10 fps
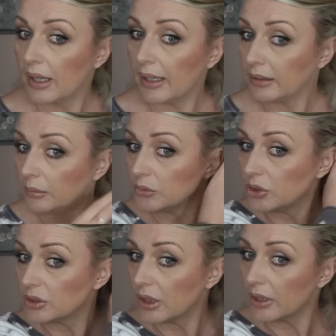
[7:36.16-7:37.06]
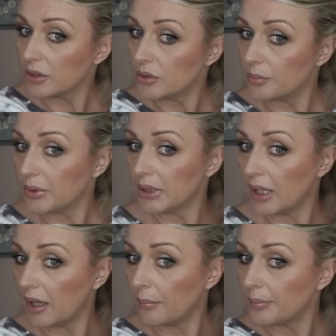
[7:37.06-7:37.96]
and I'm just going to pick
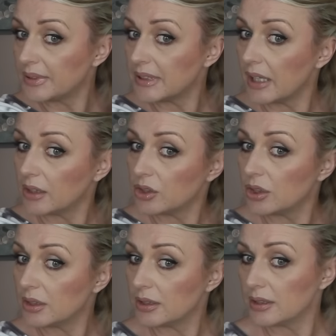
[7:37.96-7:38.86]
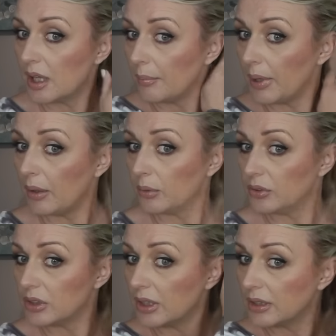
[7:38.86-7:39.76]
up sections
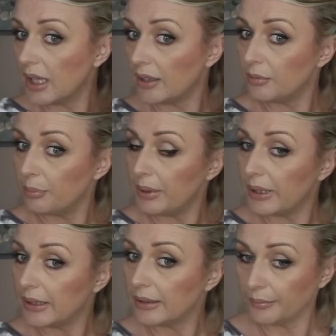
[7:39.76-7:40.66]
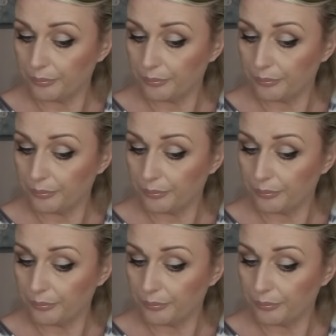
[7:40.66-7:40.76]
about that big